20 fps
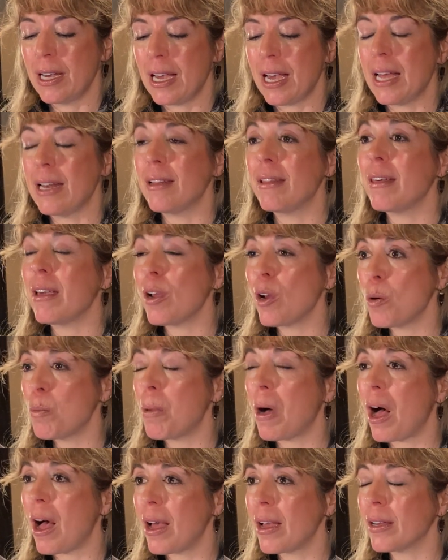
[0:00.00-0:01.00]
and
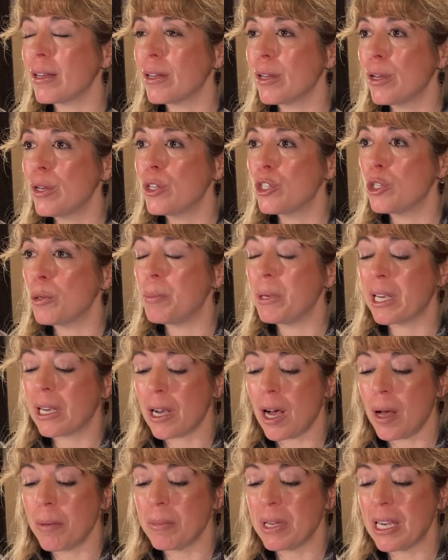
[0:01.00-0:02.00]
thereby to
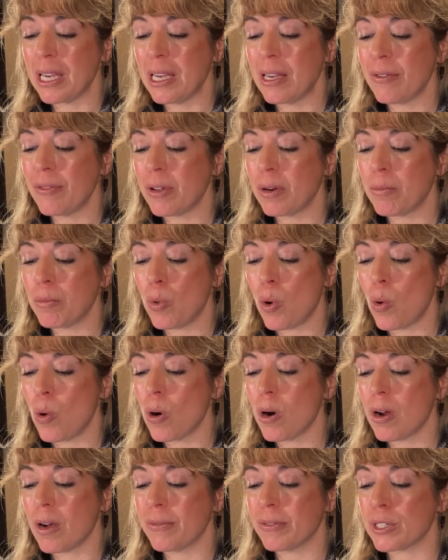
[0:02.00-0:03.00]
become even
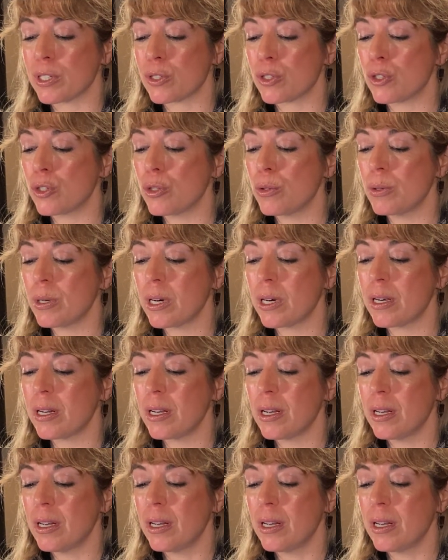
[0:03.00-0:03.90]
more of a steward